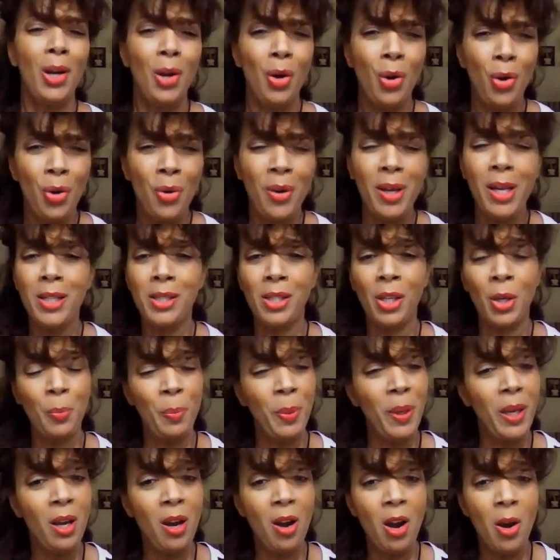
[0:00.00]
Who is her
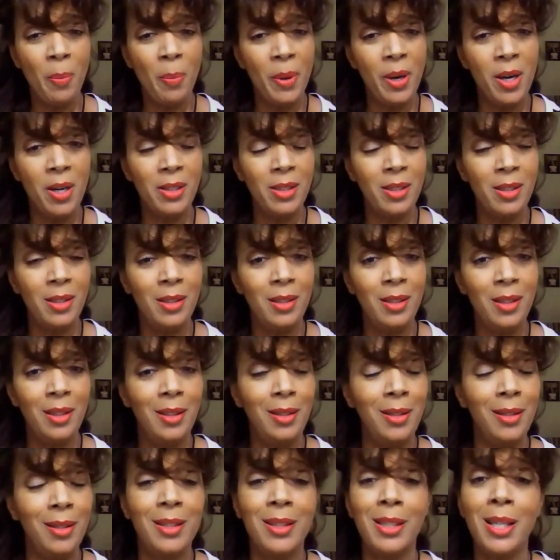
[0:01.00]
PR person?
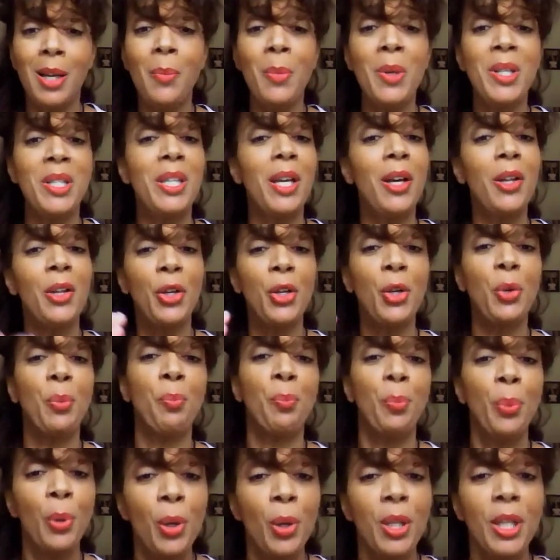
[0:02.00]
Could someone tell her to
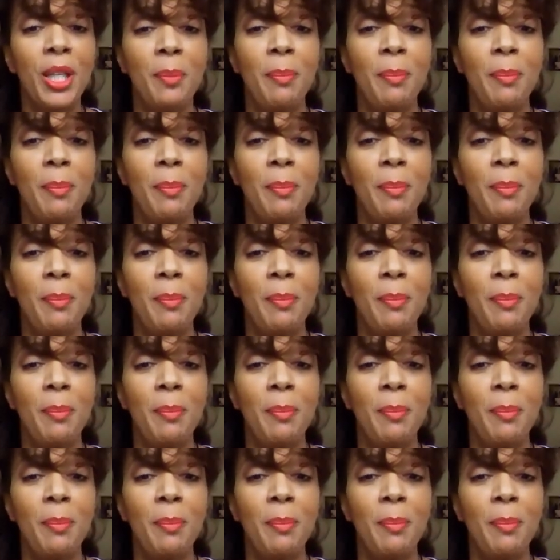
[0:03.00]
pull